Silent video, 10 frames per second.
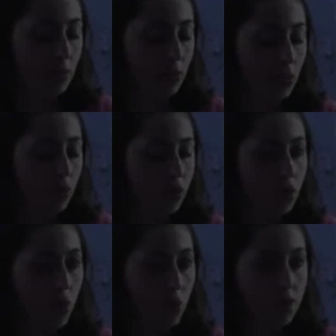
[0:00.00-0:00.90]
move
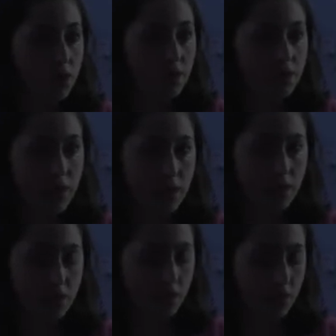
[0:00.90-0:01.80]
towards the
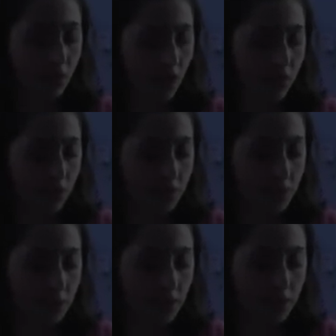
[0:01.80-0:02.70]
end of
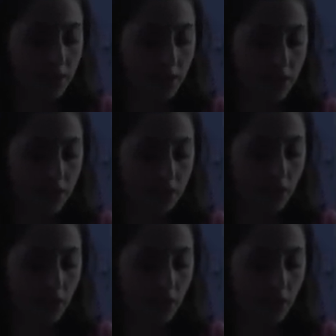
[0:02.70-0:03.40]
this meditation